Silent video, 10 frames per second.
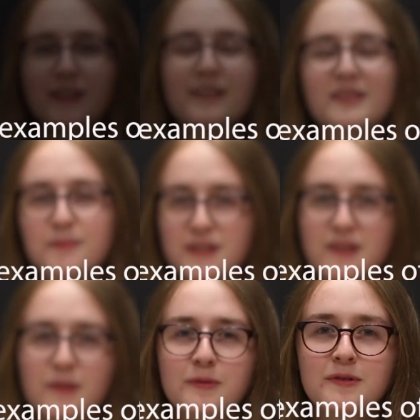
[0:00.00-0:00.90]
Some
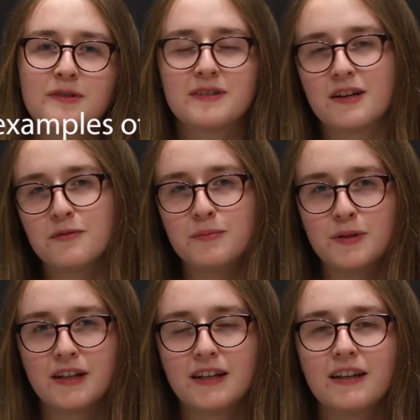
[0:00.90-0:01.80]
examples of
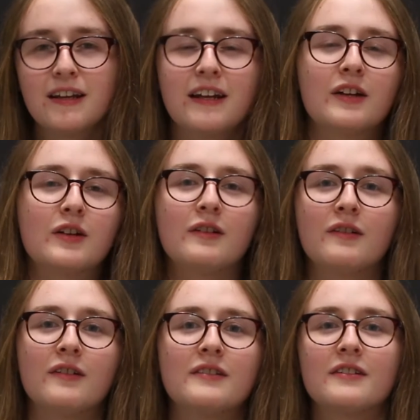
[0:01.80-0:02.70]
self-bullying
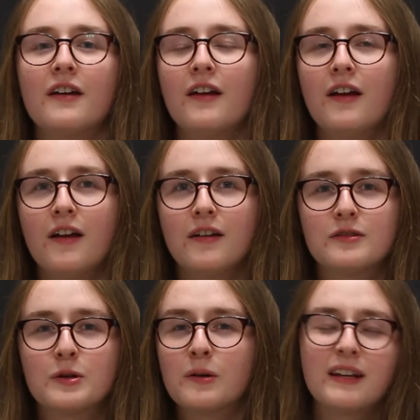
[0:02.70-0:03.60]
include
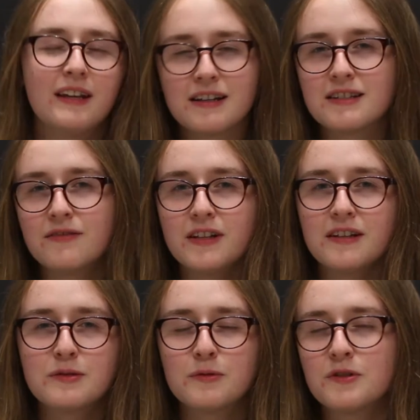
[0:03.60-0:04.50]
talking
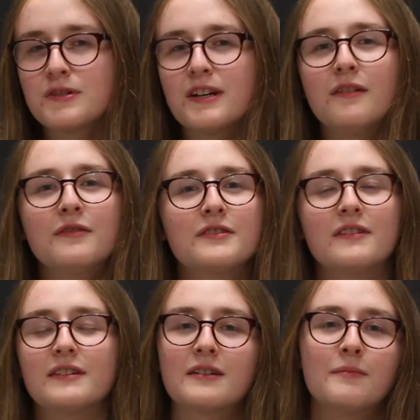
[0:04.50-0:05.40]
negatively towards yourself. So
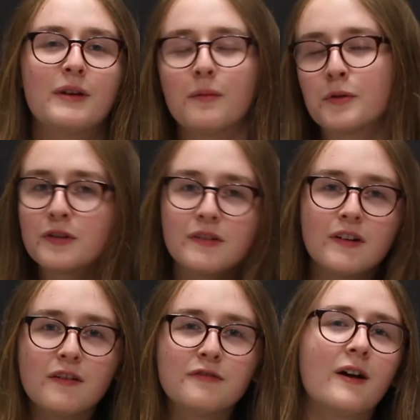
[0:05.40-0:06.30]
this could be, I'm not good
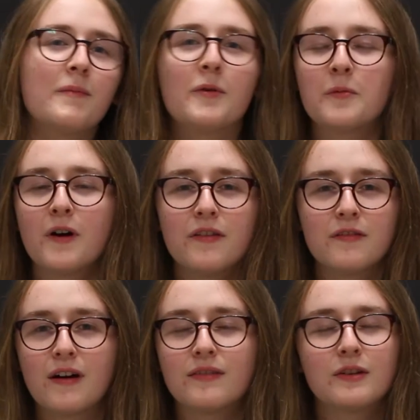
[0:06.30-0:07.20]
enough, I'm not worthy
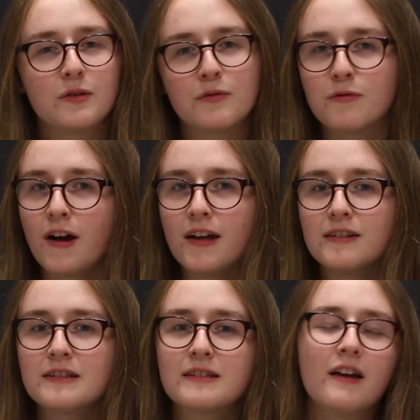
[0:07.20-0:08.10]
of having good
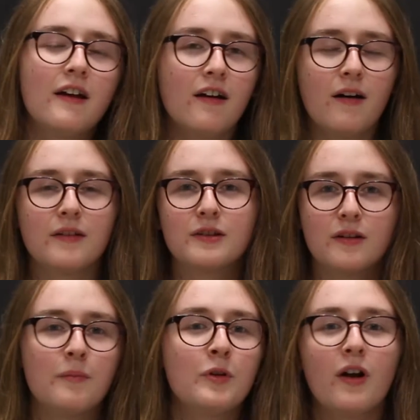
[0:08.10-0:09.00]
friends,
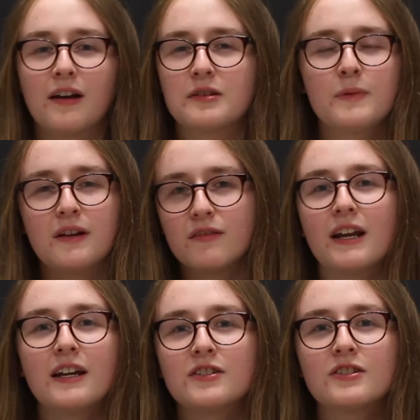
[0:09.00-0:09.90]
I'm not allowed to be in a
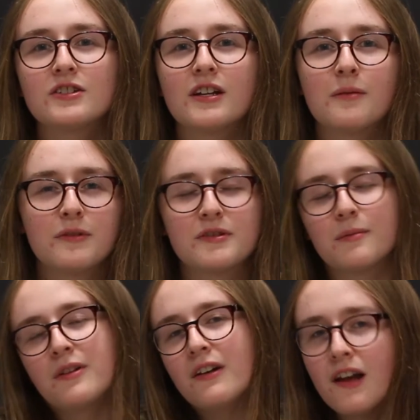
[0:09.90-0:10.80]
relationship with
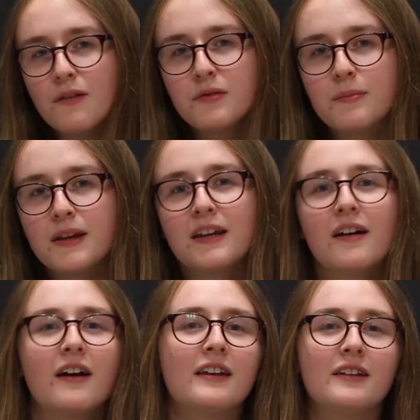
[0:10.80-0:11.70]
someone that loves me,
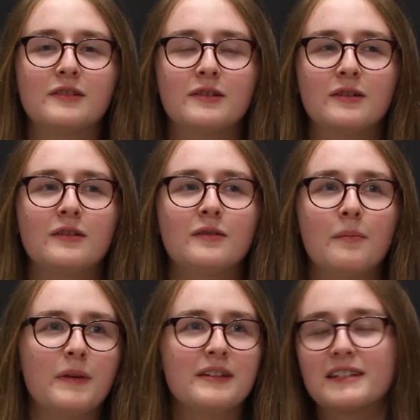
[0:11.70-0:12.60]
I need to
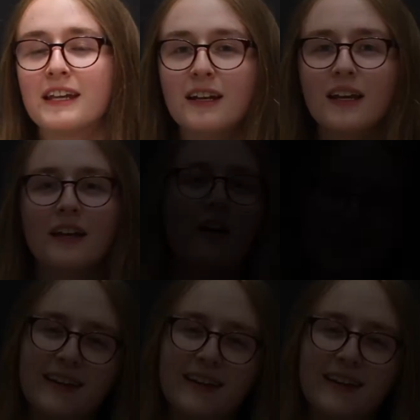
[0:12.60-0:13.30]
be skinny.